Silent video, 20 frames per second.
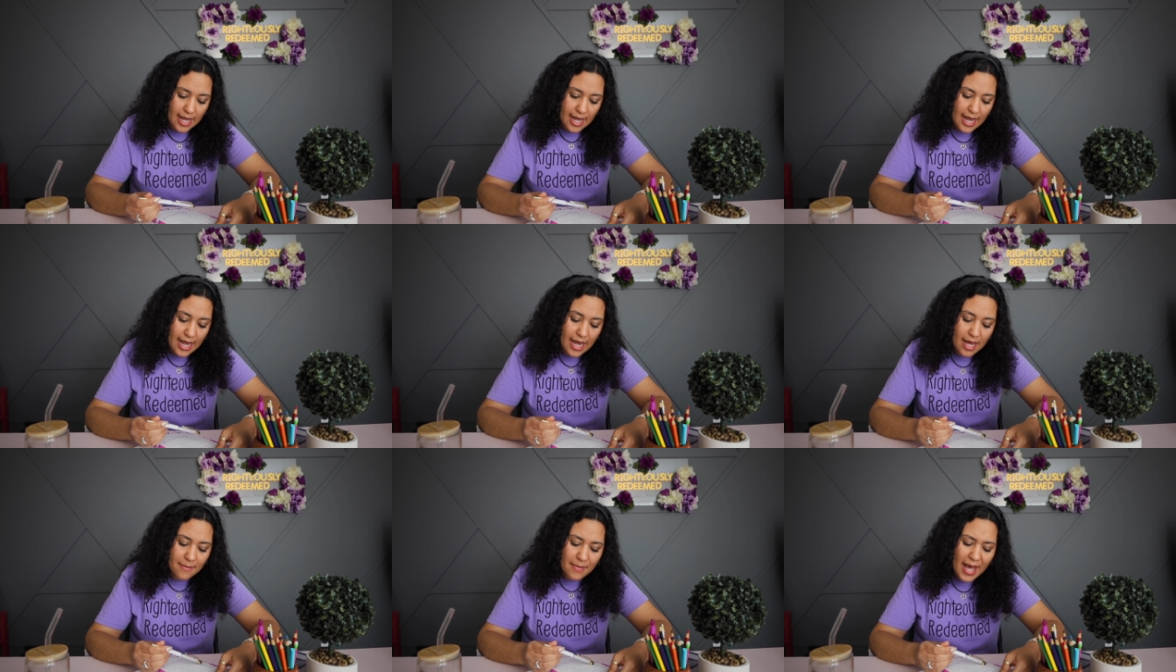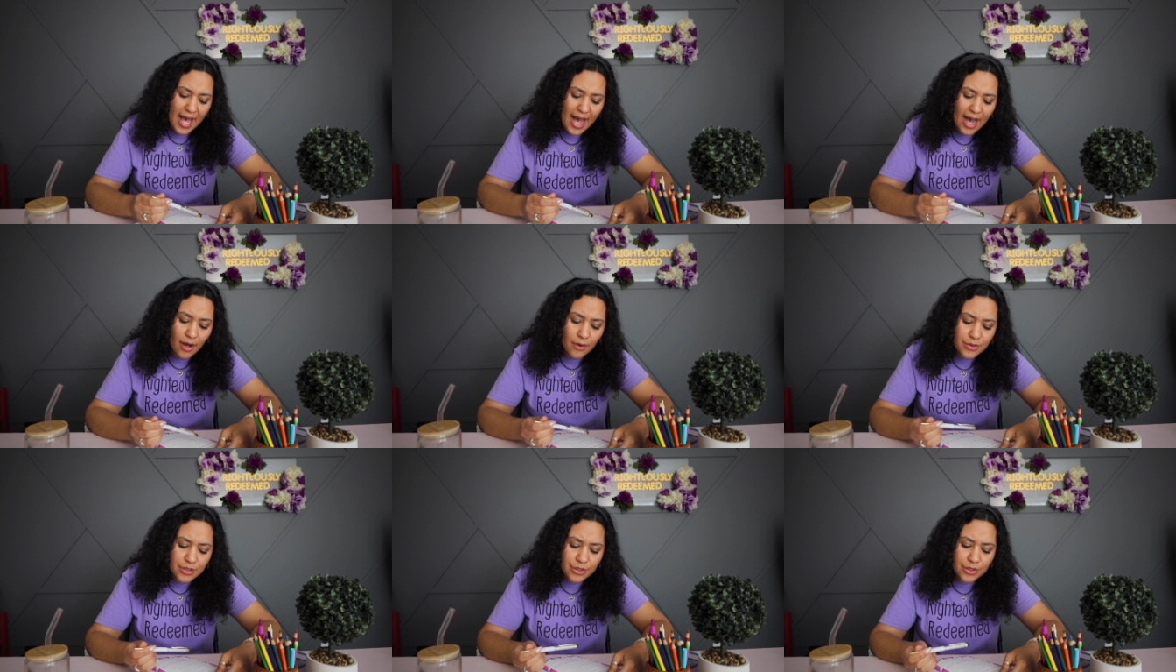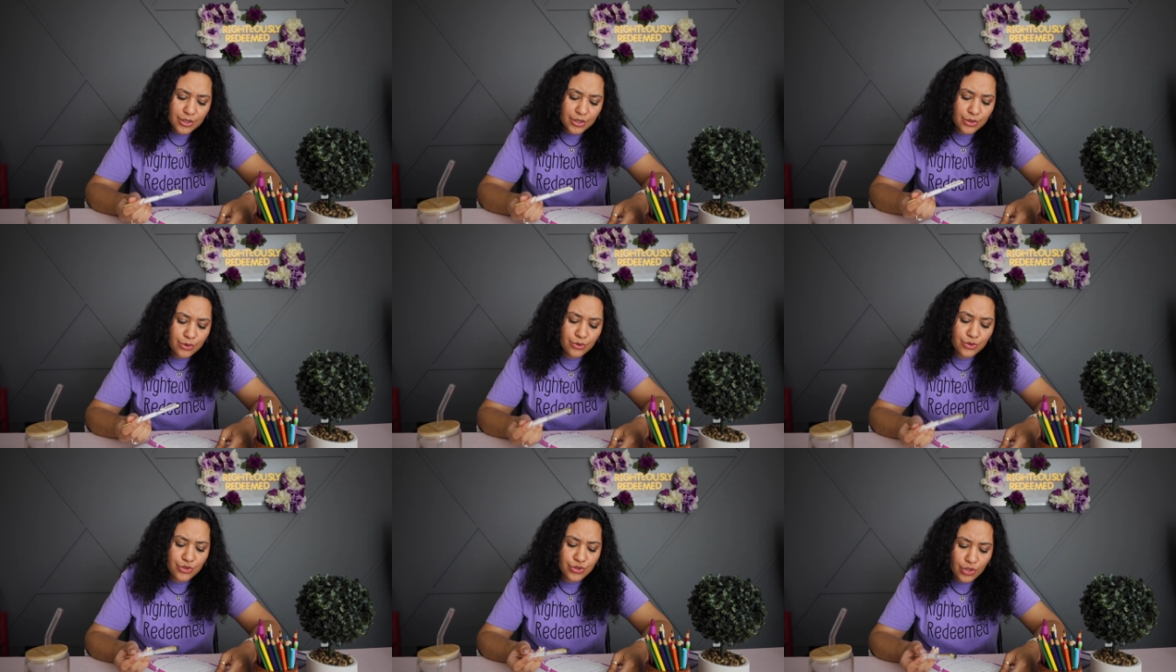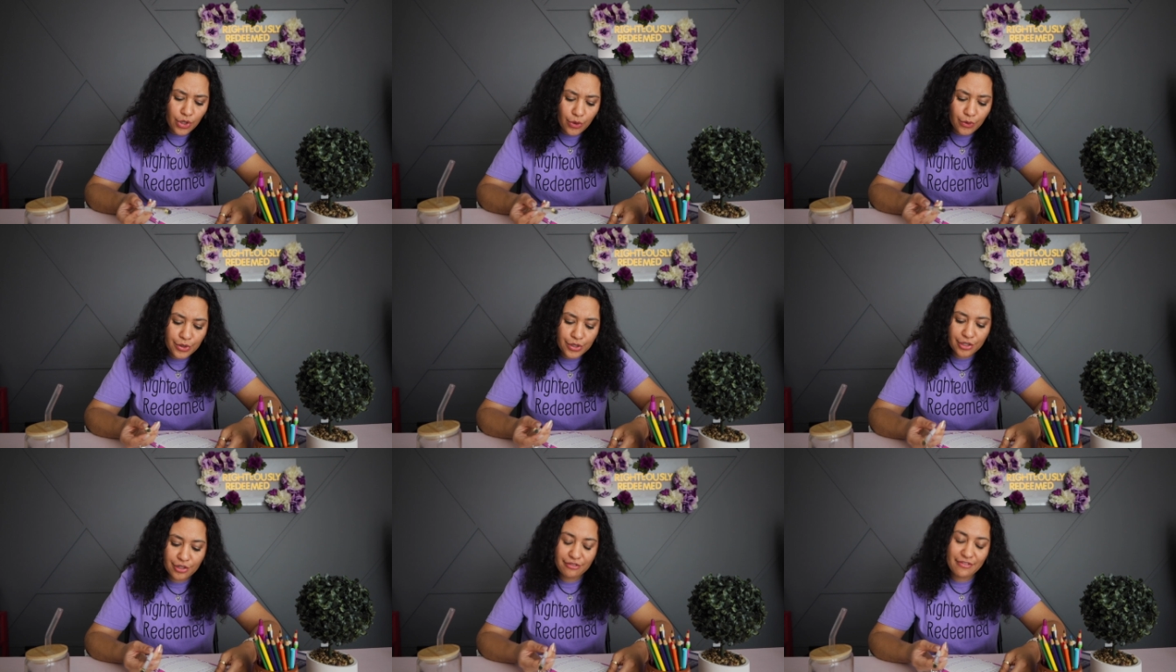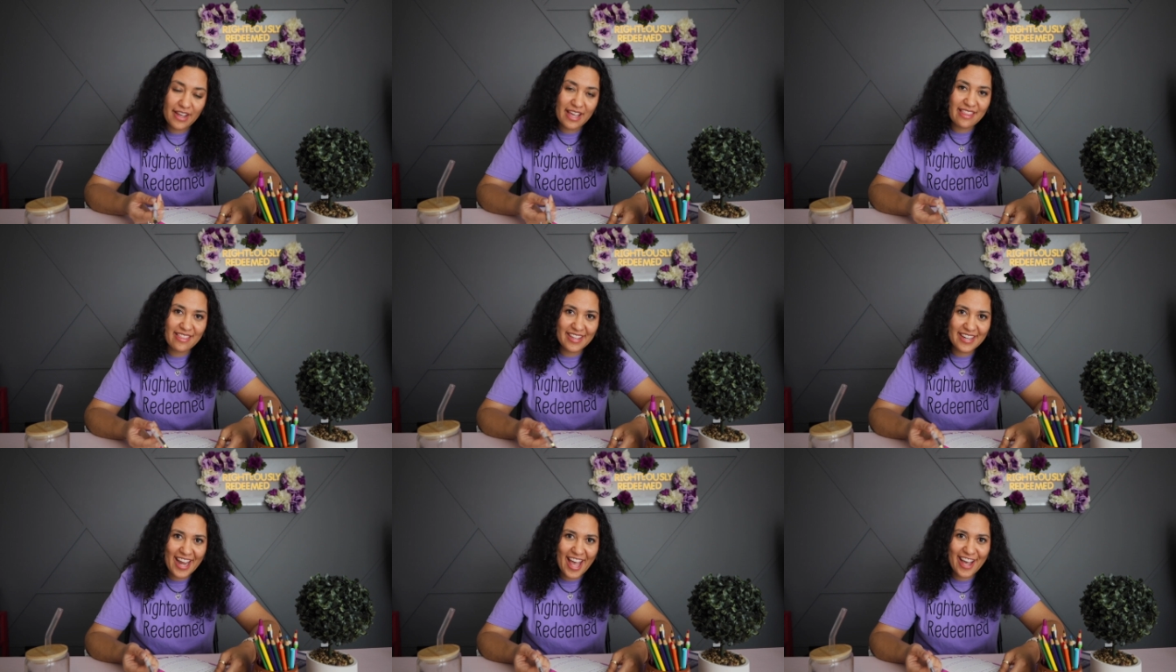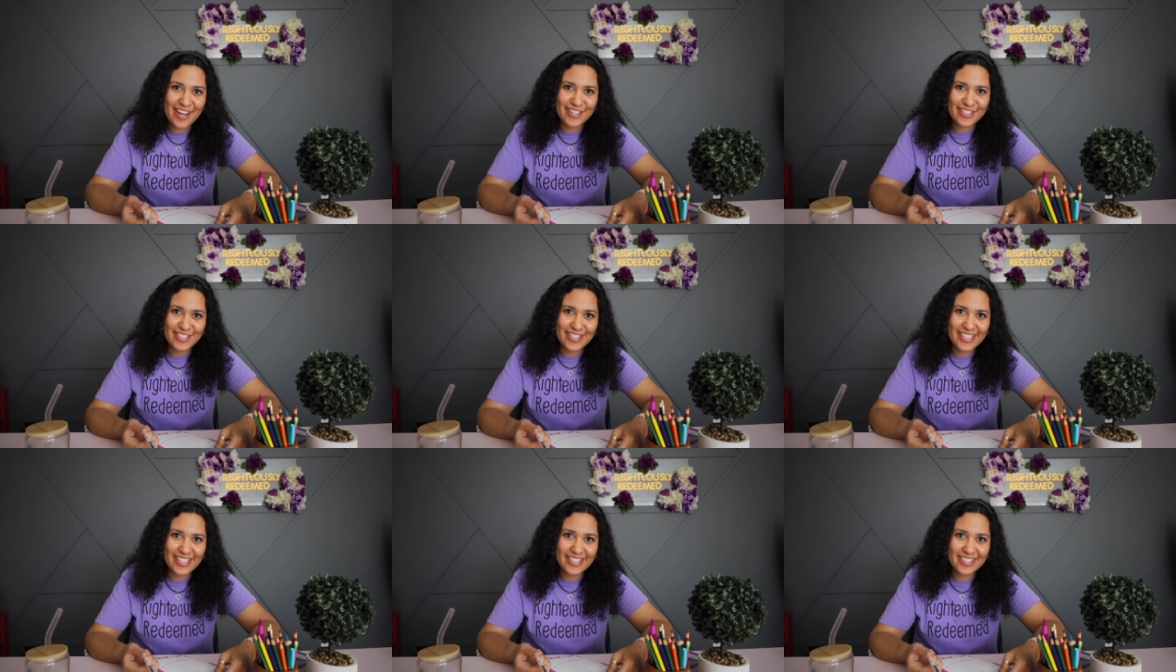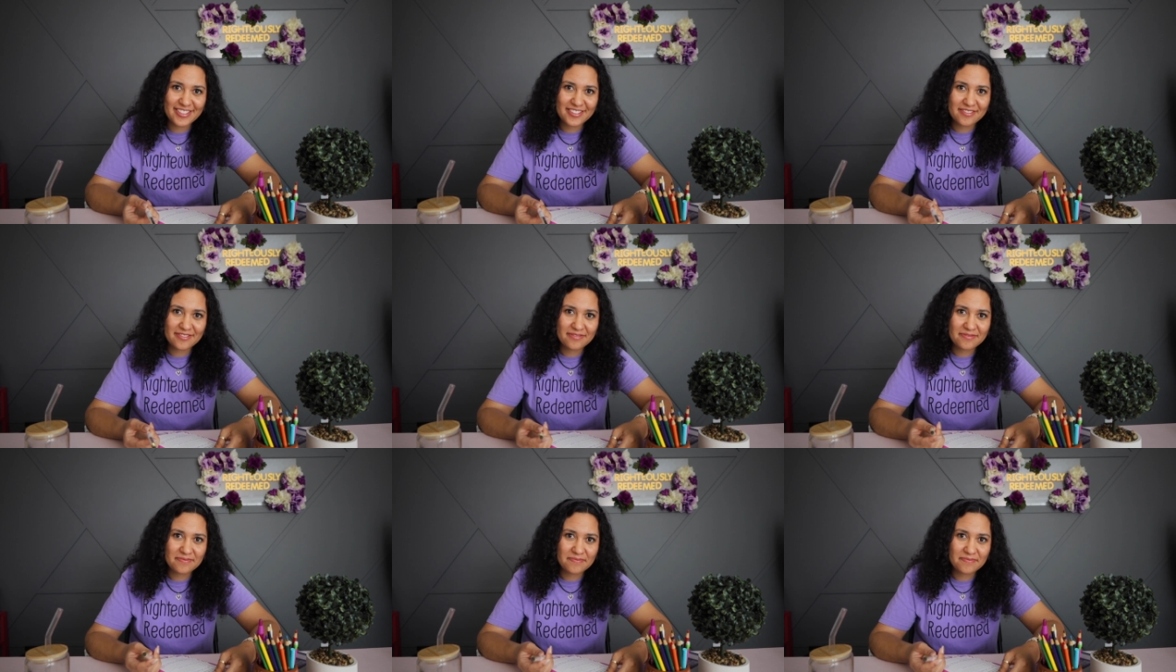Um, how do you show your faith in action?